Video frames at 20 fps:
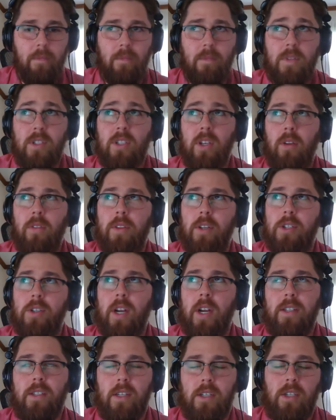So the
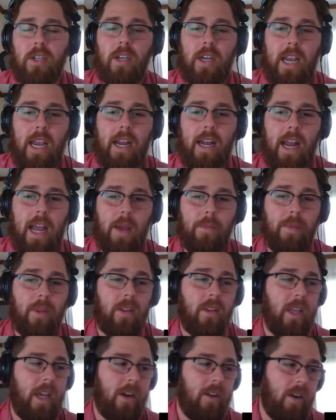transition can
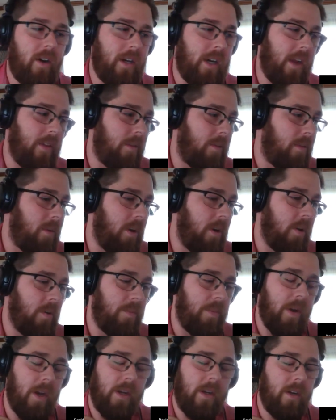happen later on down the road,
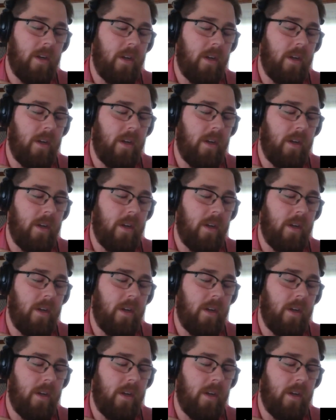but